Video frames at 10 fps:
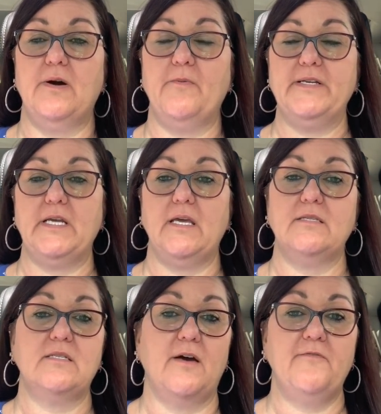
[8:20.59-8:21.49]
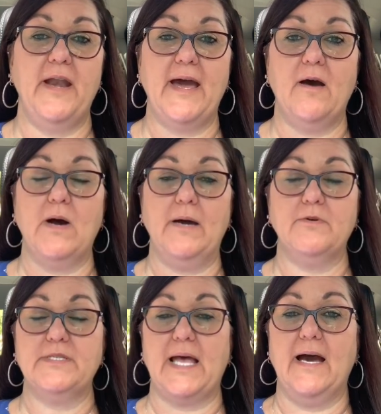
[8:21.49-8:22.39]
I wanted to get stuff now while I
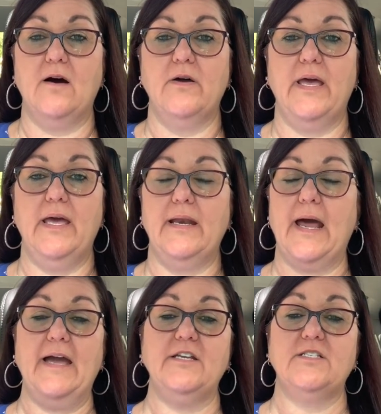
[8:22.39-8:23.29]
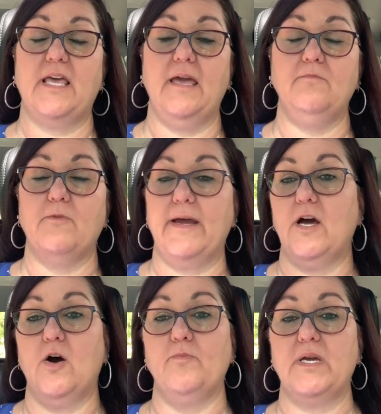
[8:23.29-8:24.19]
was out, and I just came right
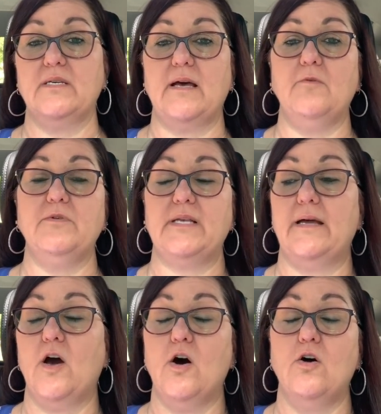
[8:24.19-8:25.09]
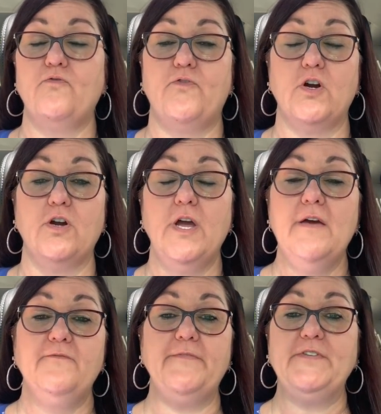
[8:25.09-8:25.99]
home because I was on hold for
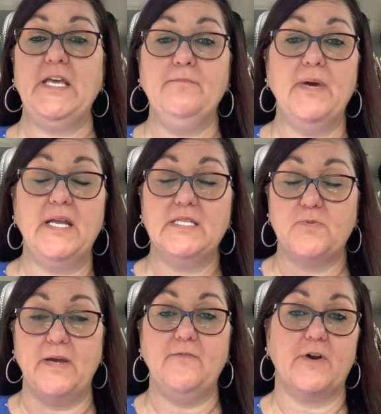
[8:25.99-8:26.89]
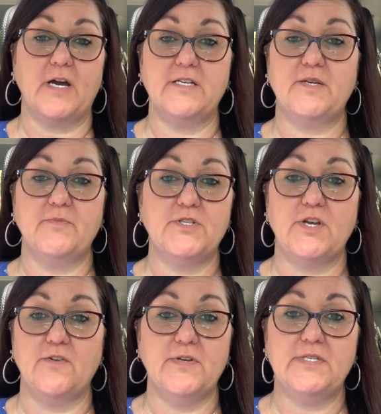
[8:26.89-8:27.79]
15 minutes waiting for customer
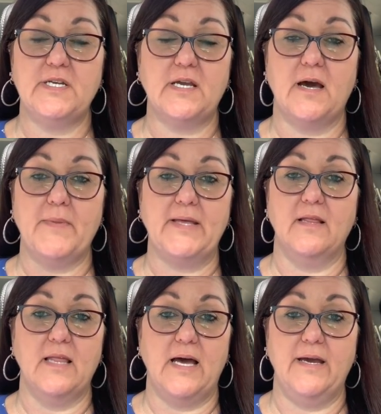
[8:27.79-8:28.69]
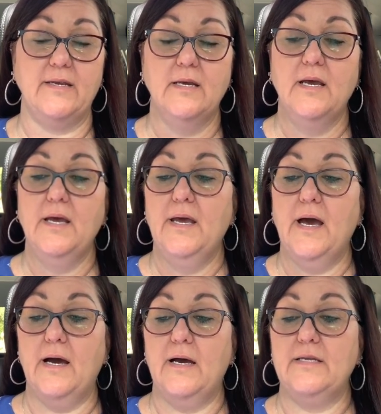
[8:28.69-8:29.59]
service to come on the line
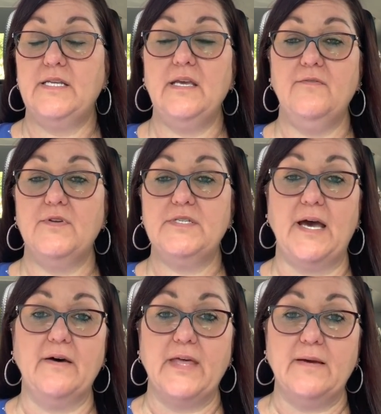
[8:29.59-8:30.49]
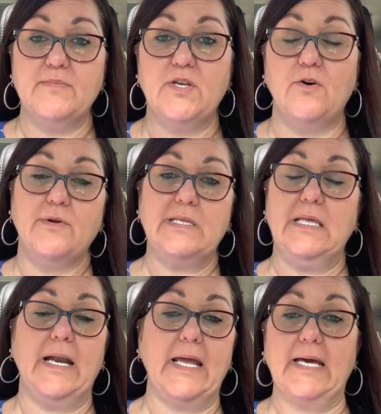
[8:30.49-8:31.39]
to even tell them. So
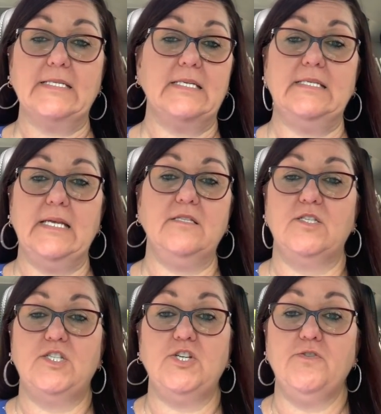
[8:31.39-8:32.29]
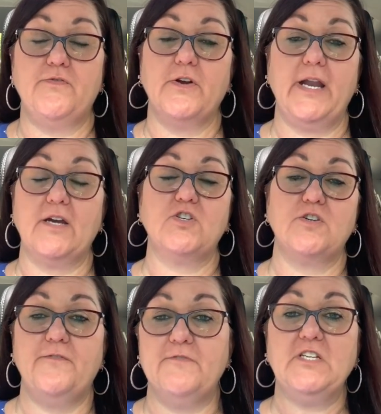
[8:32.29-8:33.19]
then I got to sit and stew for an
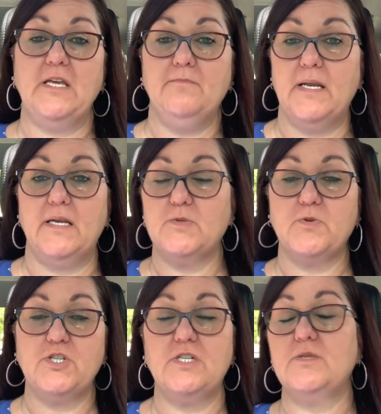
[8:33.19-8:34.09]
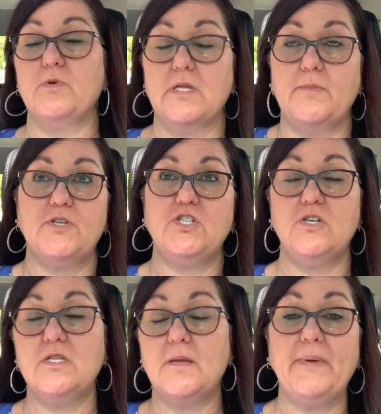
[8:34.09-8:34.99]
extra 15 minutes, which just really puts
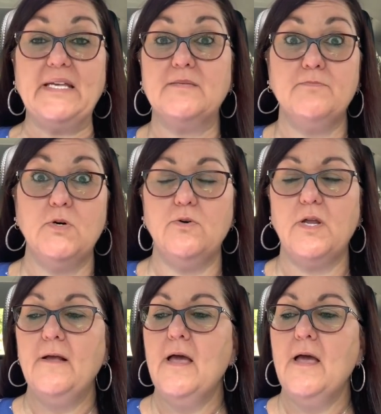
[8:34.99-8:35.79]
you in the best mood.